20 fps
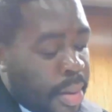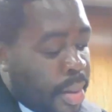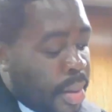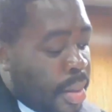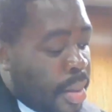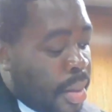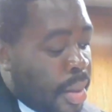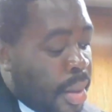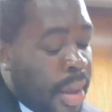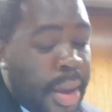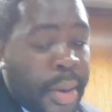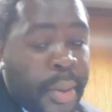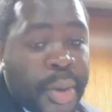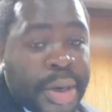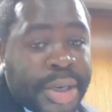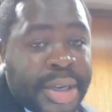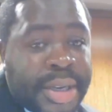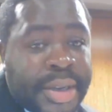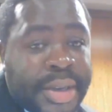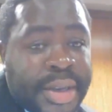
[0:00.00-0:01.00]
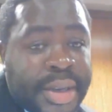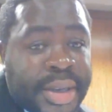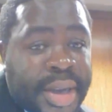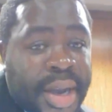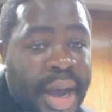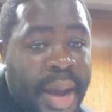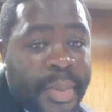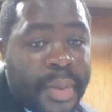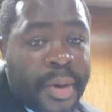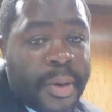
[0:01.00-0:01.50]
Which is in a
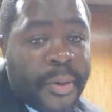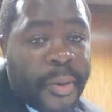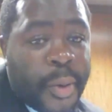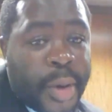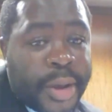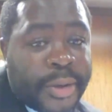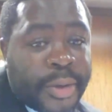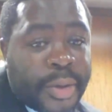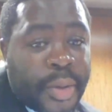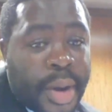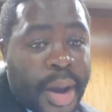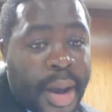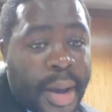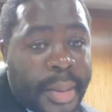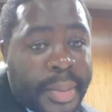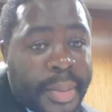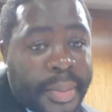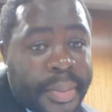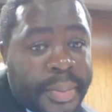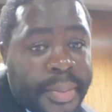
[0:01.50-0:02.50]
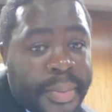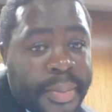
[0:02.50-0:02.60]
couple of weeks to come.